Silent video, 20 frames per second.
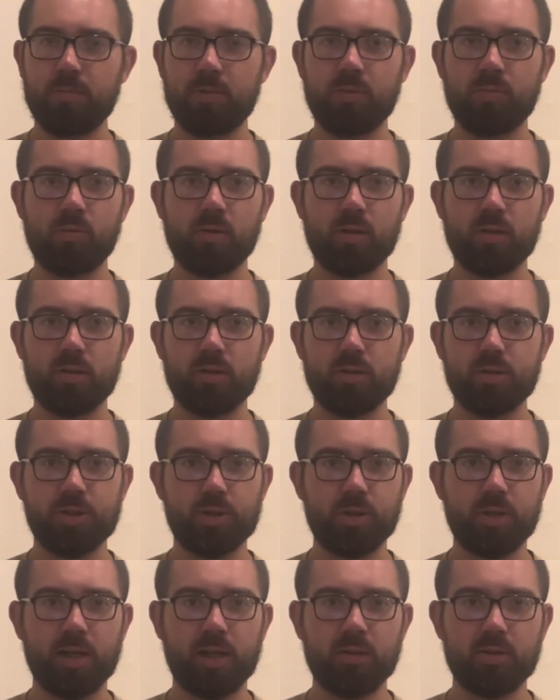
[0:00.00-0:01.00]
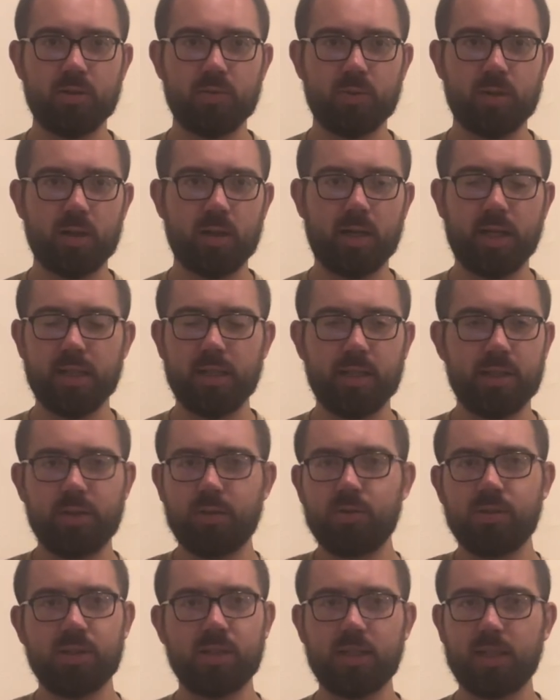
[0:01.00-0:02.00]
but one of those shootouts where I think
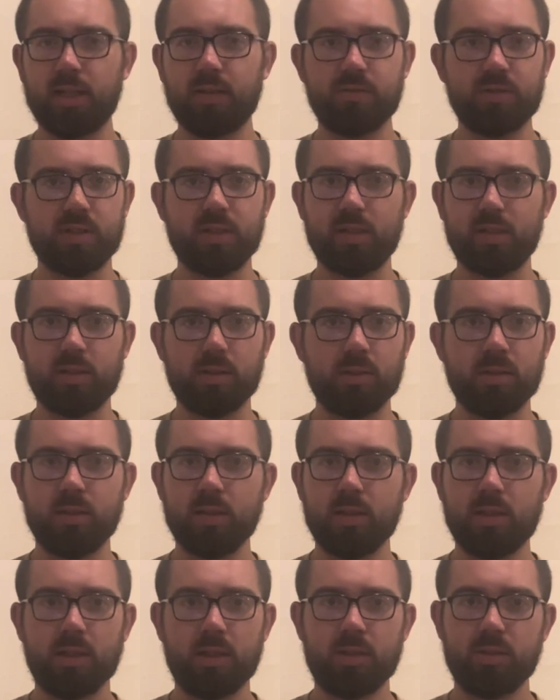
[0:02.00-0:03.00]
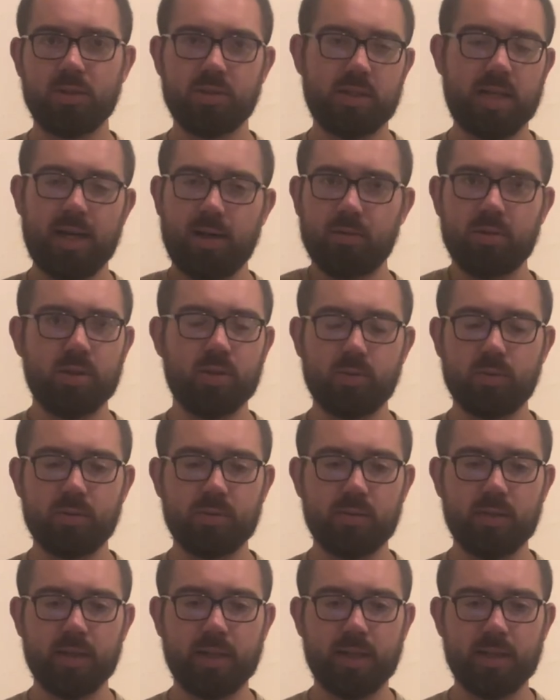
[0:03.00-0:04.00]
UCF's going to just outdo it
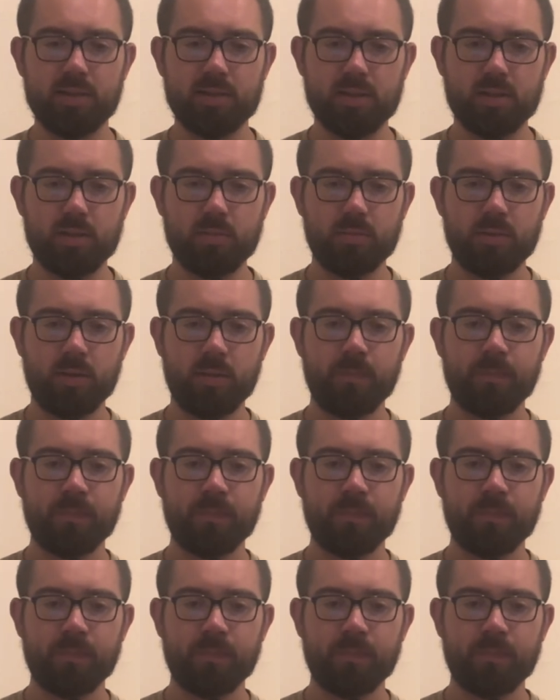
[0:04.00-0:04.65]
against them.